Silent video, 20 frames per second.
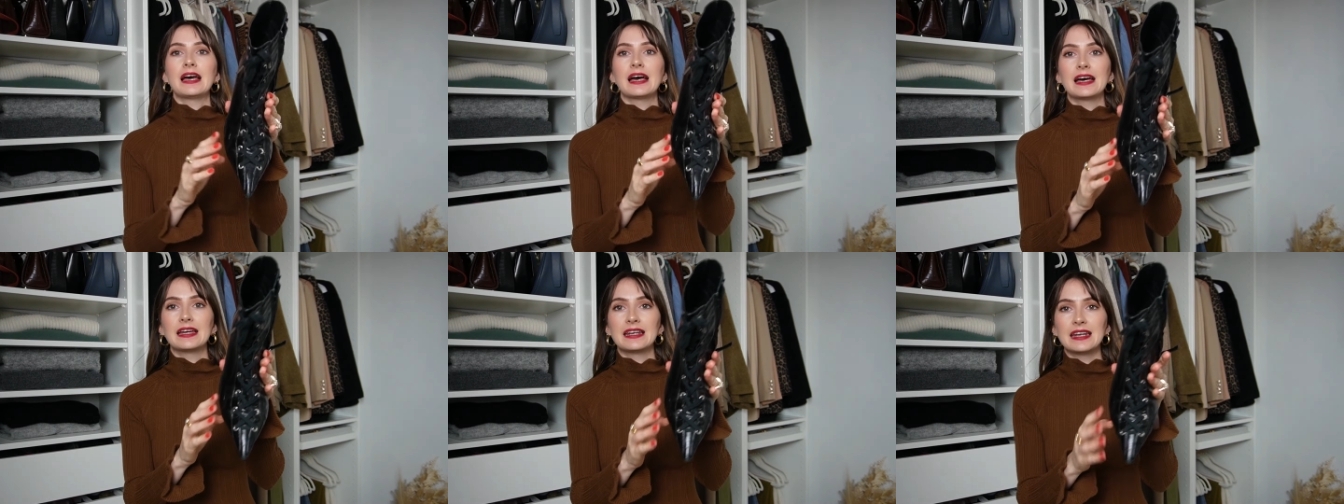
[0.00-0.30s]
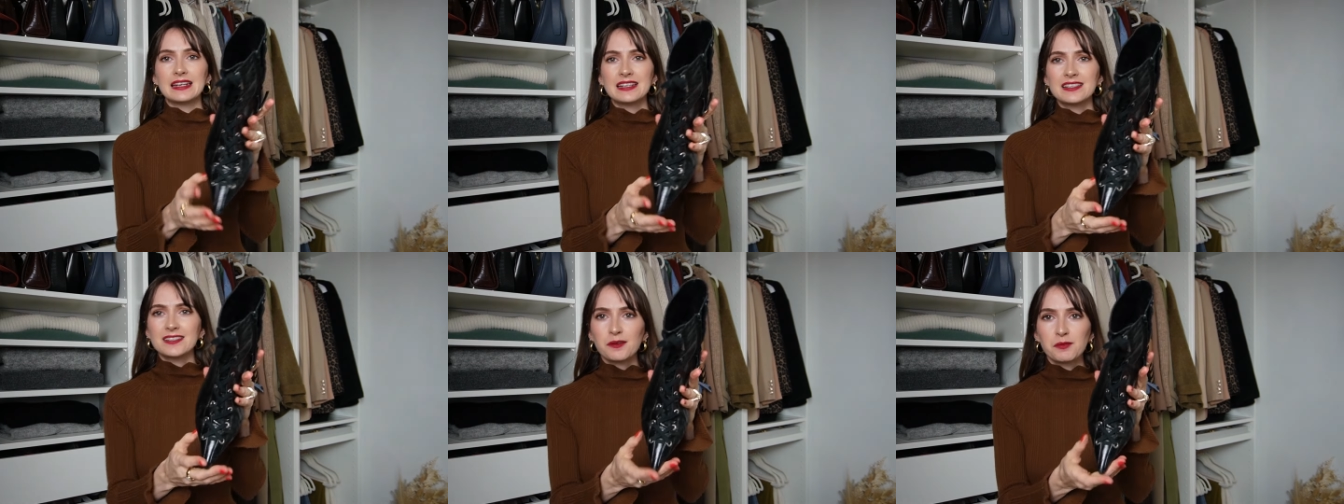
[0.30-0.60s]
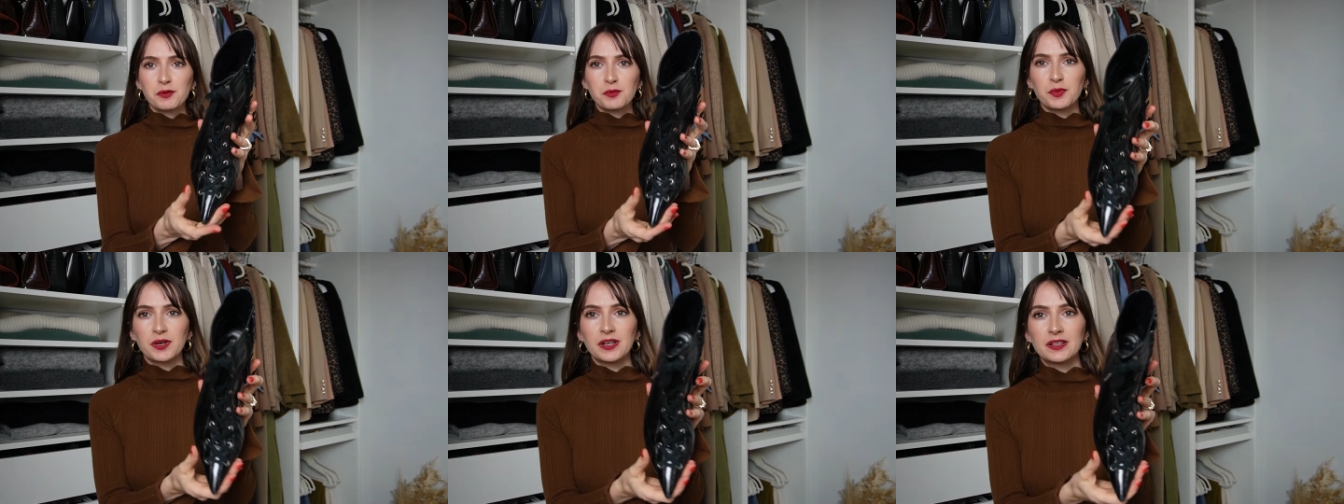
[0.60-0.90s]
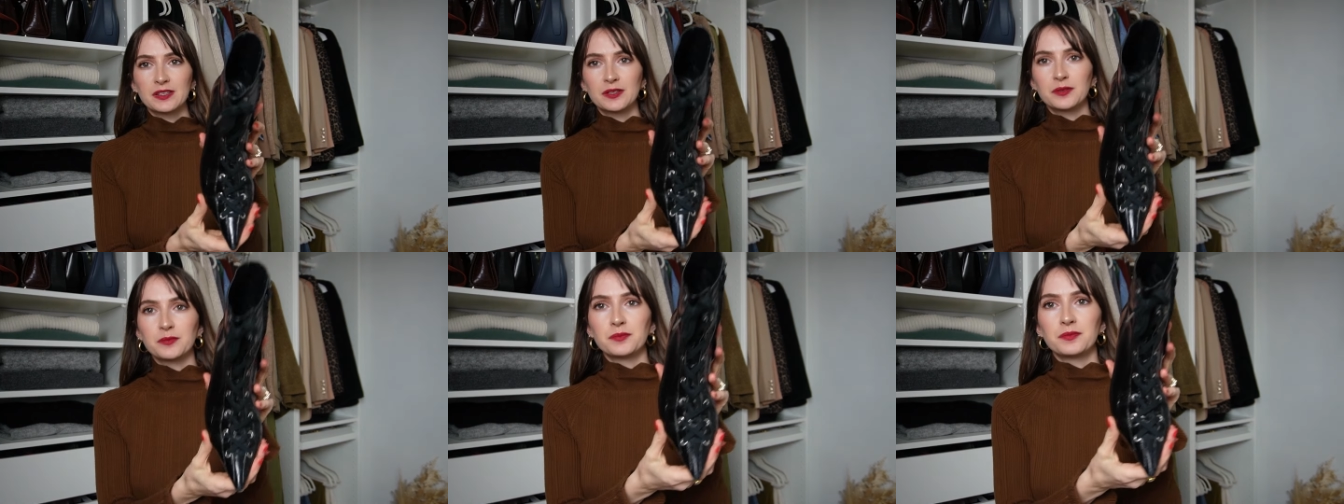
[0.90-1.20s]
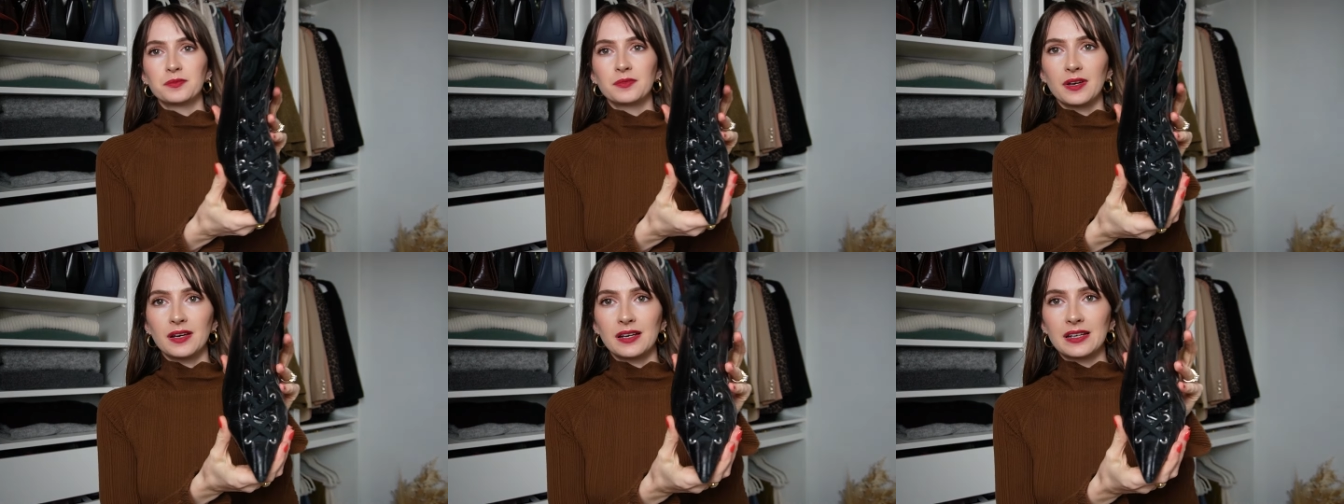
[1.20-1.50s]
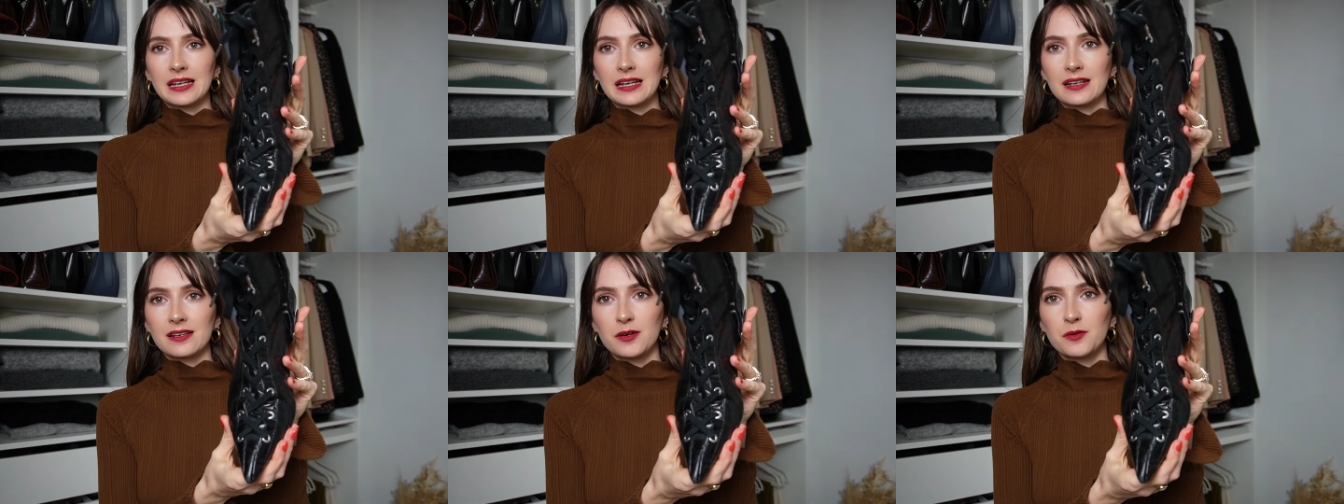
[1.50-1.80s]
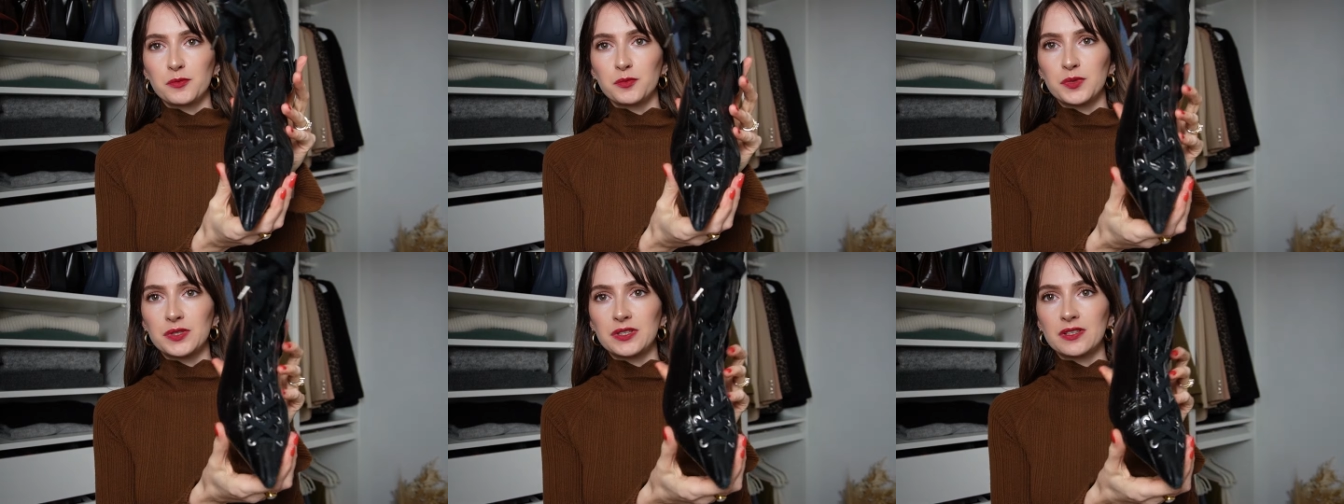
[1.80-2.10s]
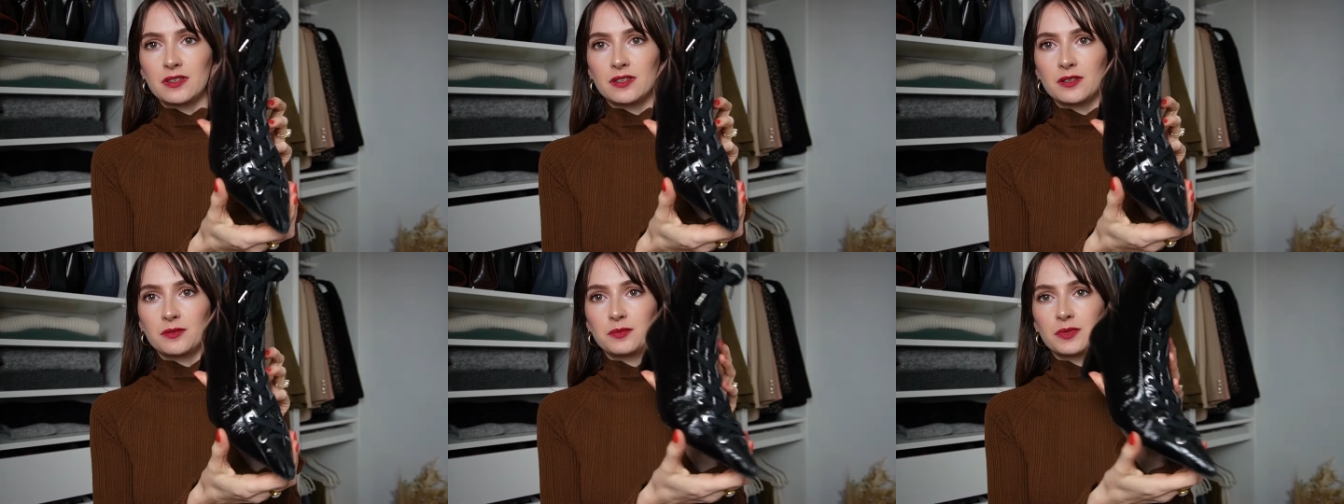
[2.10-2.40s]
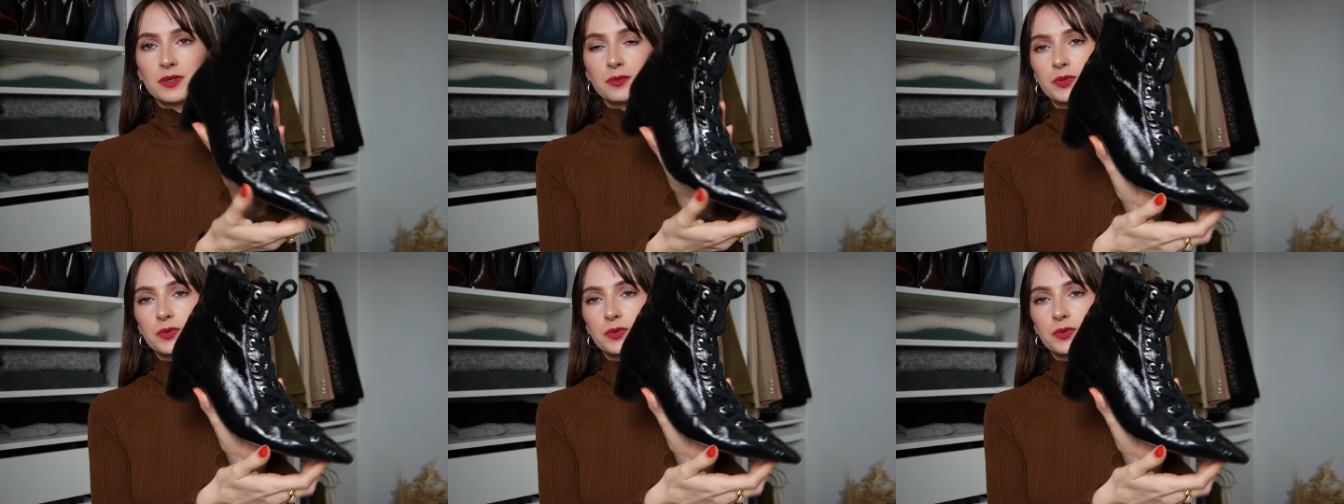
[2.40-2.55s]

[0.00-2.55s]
and anytime I wear them, I get compliments on them,